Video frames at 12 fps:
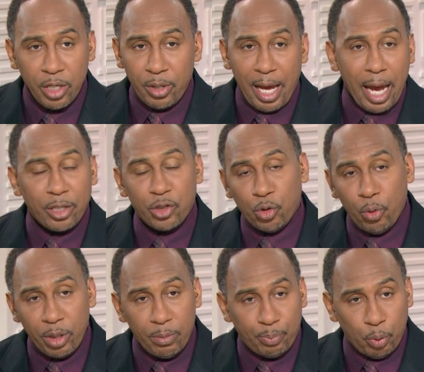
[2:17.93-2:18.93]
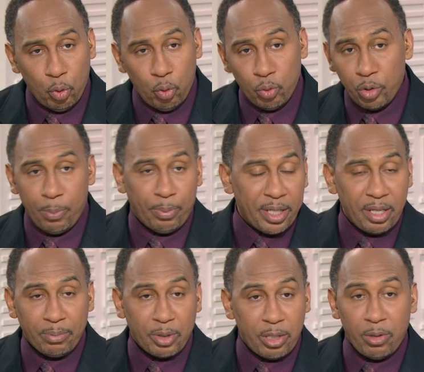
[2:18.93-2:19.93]
you got a Jordan Poole, you
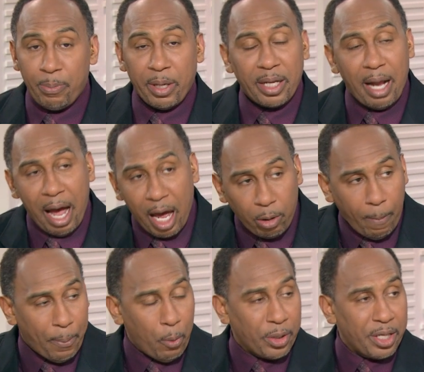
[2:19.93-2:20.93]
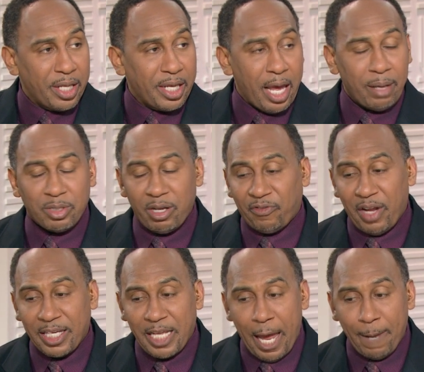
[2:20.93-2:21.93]
bring up the, you bring an Otto Port in the game, stuff
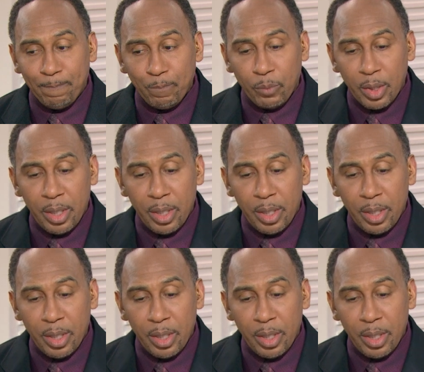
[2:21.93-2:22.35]
like that.